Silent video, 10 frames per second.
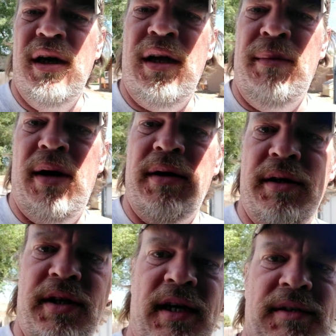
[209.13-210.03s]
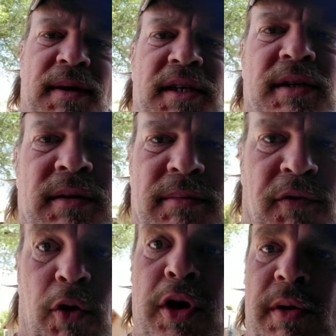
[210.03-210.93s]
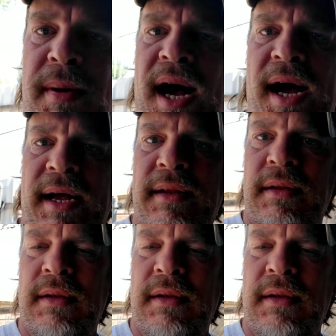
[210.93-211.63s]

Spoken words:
the motor and transmission before you buy it.